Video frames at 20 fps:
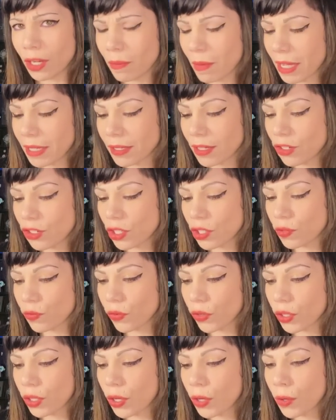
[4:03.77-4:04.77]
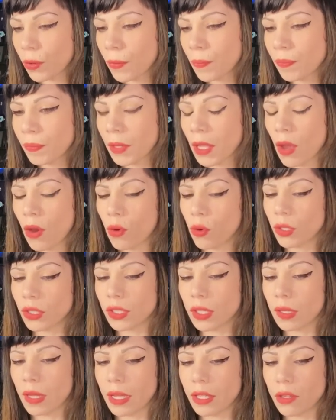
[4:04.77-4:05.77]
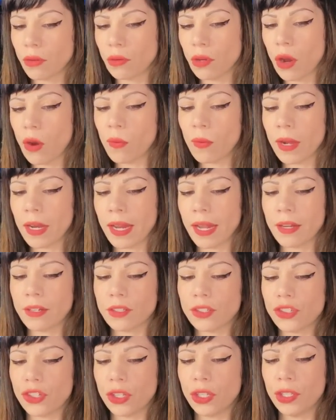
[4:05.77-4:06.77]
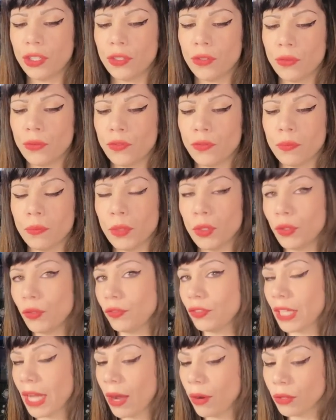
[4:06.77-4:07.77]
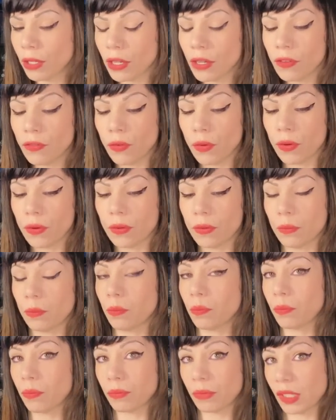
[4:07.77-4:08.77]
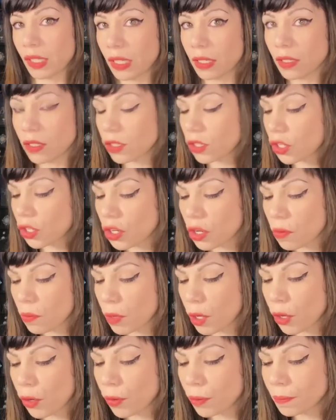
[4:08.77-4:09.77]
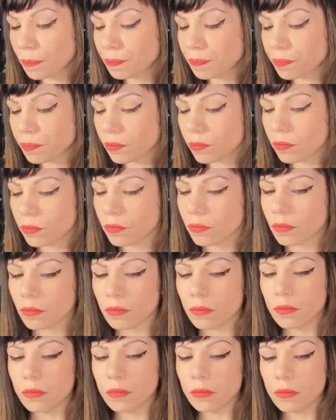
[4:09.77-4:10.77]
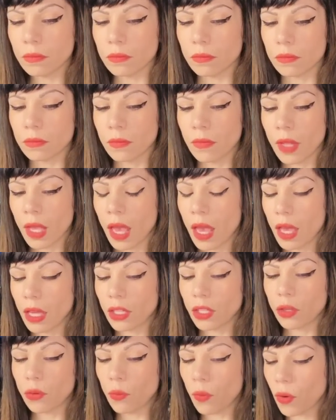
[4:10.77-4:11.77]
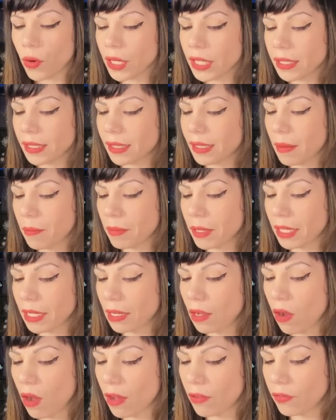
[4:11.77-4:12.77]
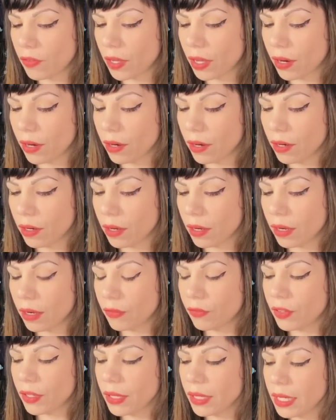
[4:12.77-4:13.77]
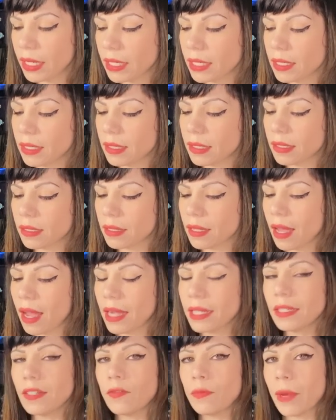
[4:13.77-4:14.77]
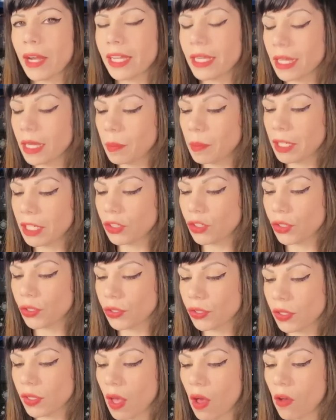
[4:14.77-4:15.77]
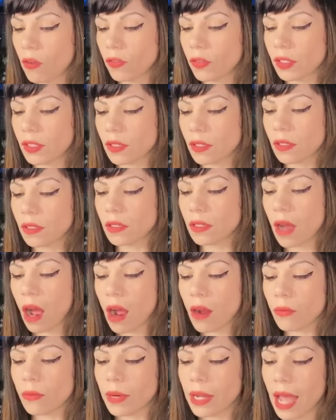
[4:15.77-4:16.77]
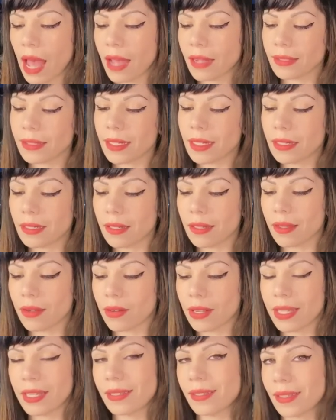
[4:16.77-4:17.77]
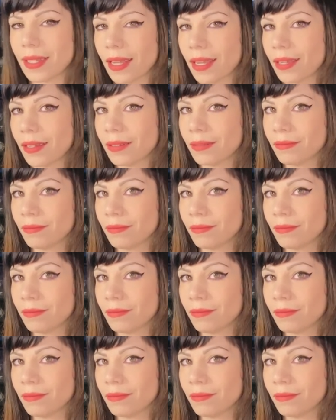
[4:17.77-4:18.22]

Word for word: messages for you or to let you know what energy you've moved out of or, since the new moon mm-hmm. you warded somebody off here i feel like it's kind of by keeping to yourself. It's not reacting to their hissing.